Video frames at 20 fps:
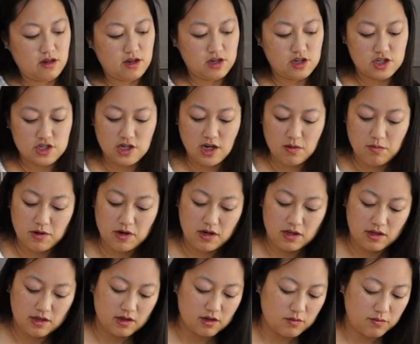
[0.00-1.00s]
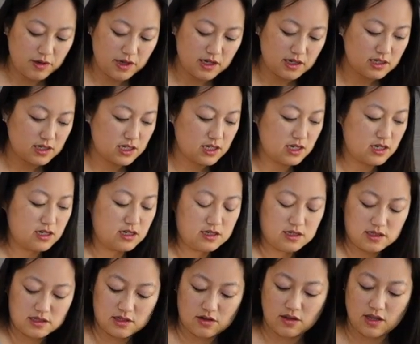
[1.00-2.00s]
Shape it a little bit
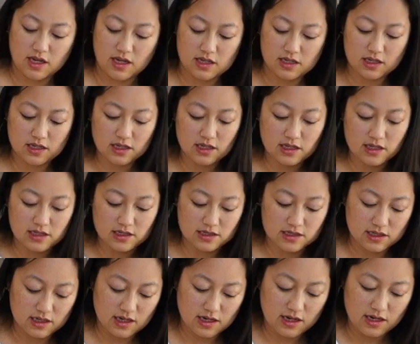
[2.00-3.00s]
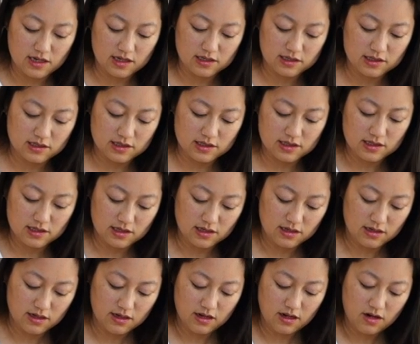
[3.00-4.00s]
so that it is a nice
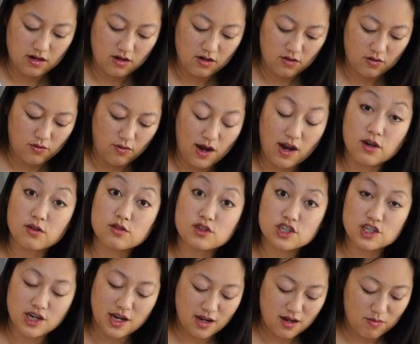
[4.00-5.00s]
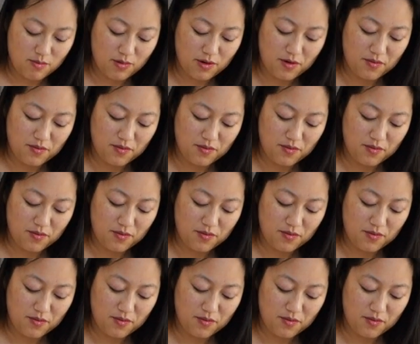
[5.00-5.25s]
round shape.